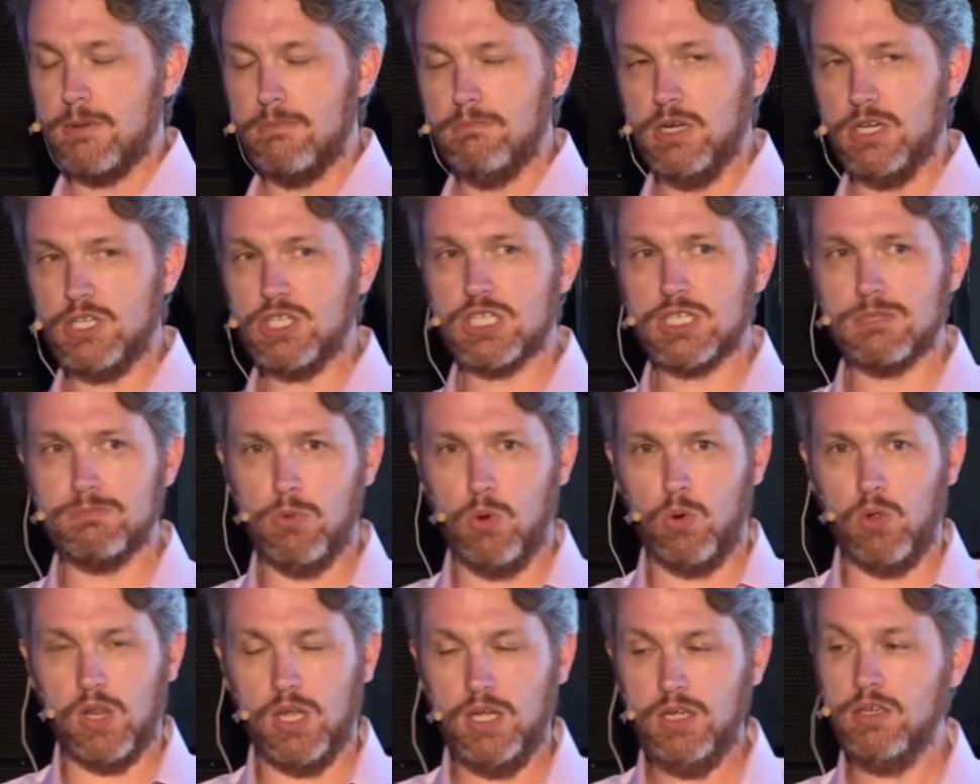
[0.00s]
much
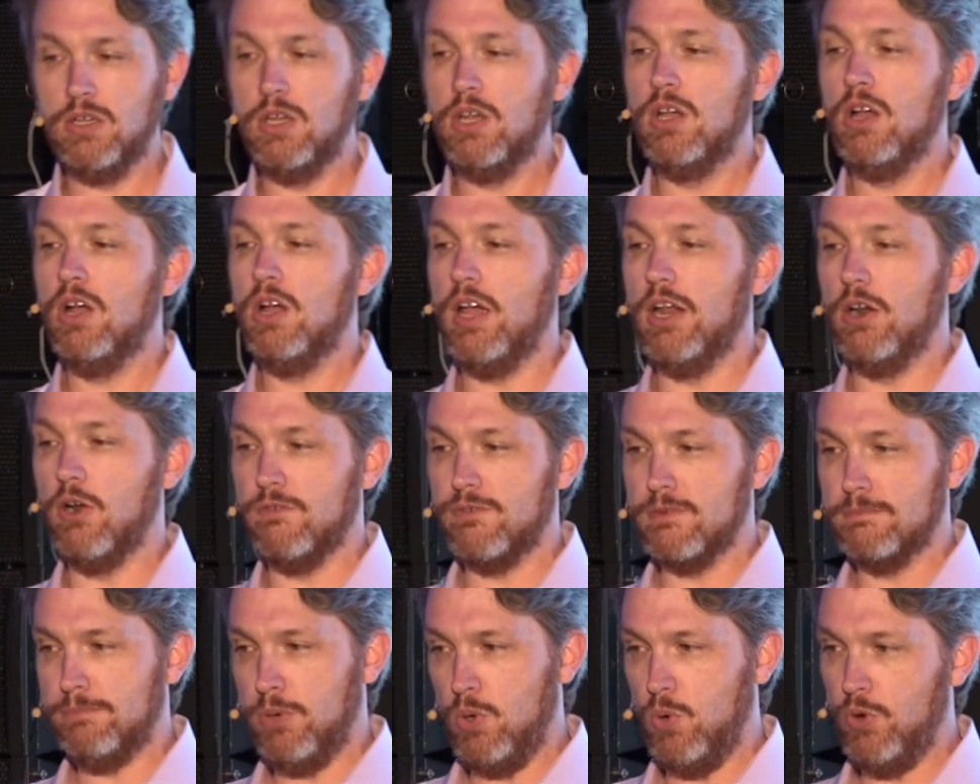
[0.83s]
smaller and
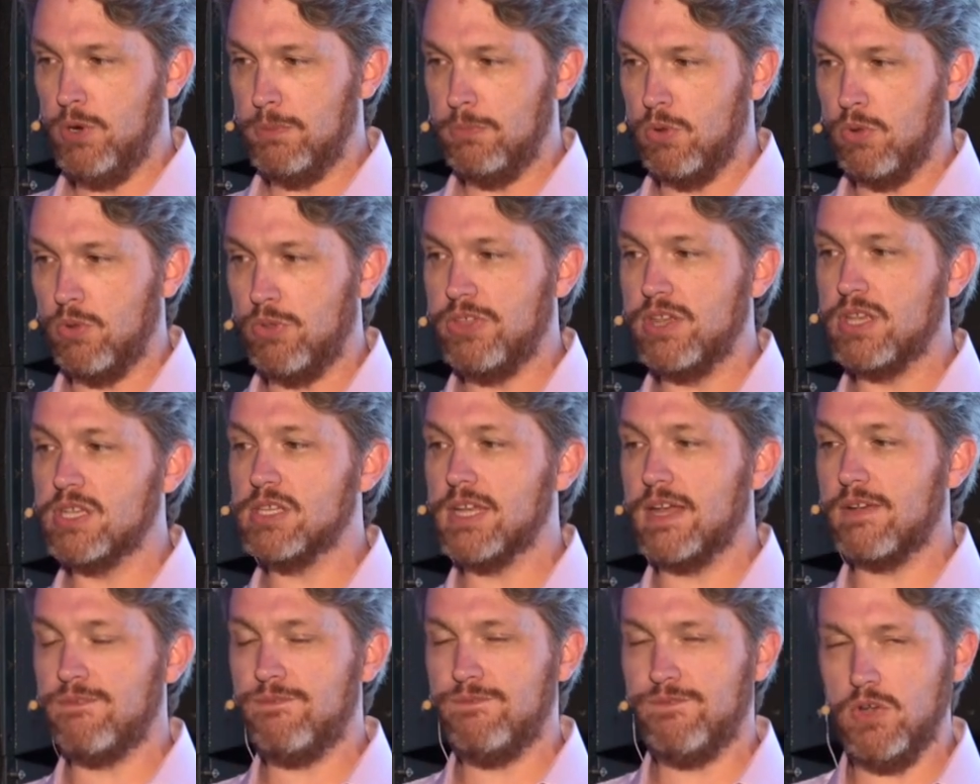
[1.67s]
often portable, things
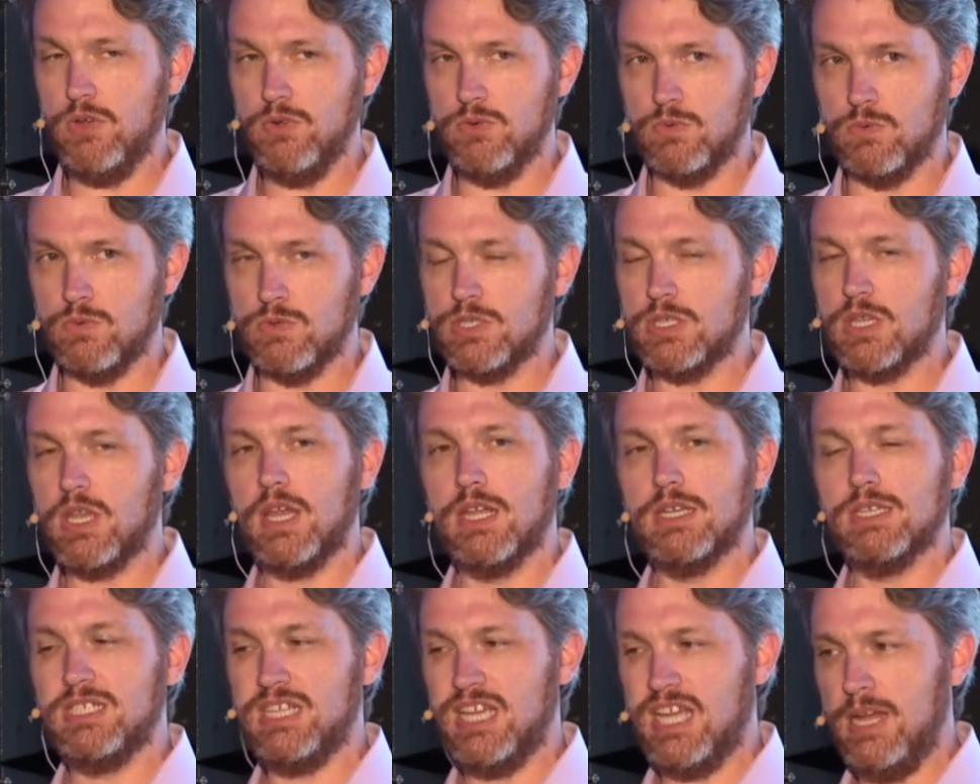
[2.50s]
like phones
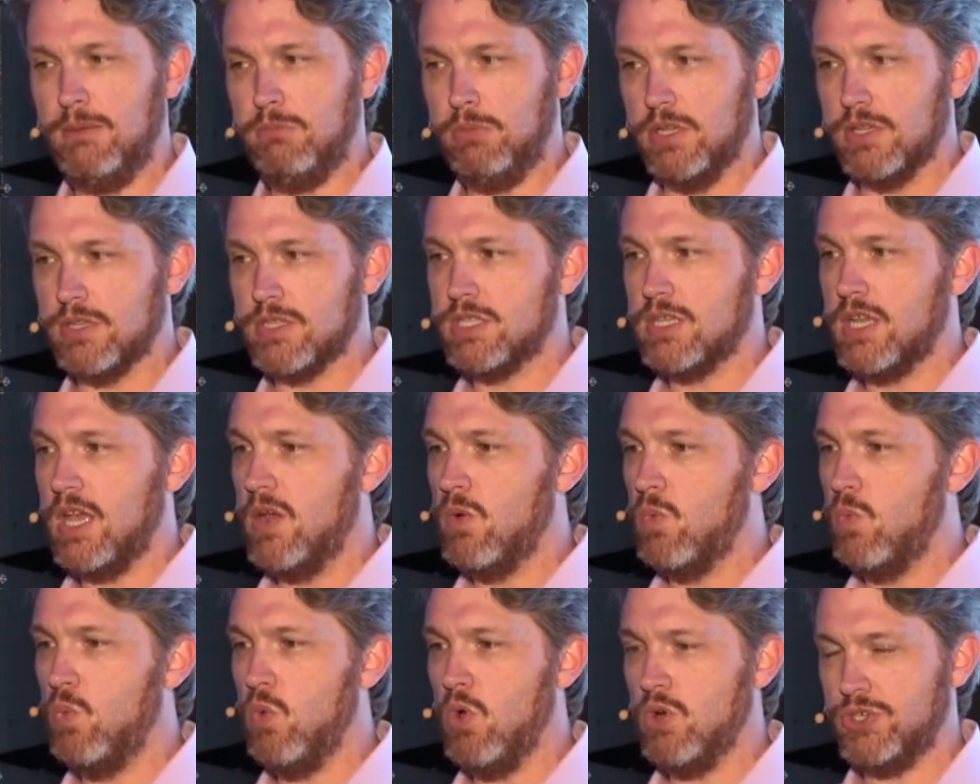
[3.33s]
and tablets
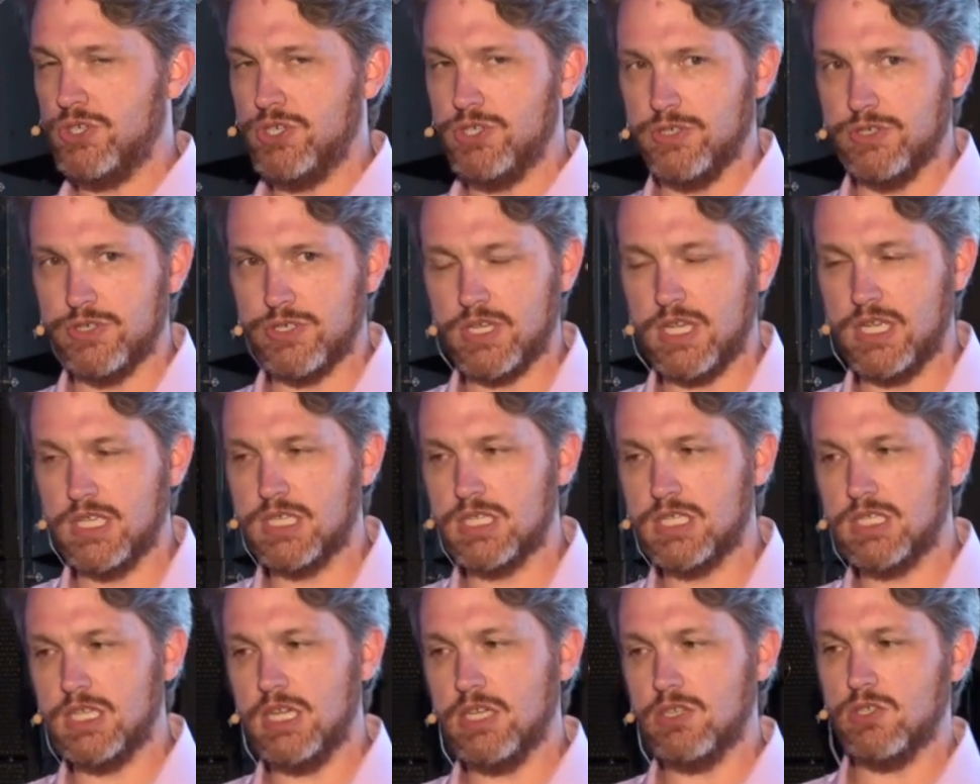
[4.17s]
and watches and
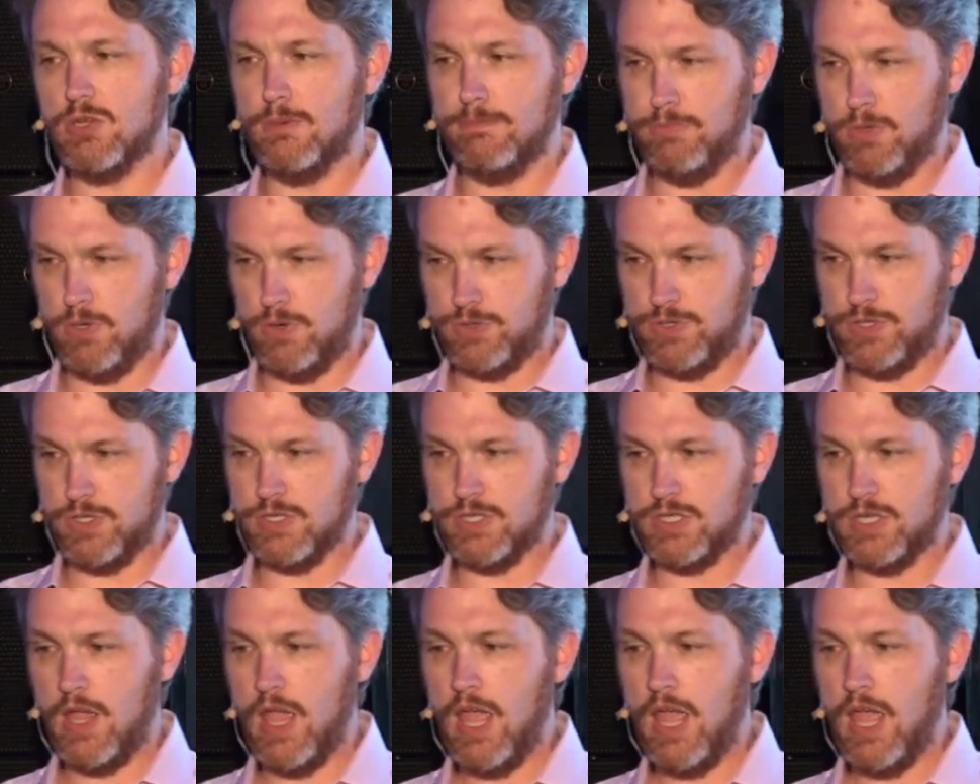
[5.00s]
set top boxes.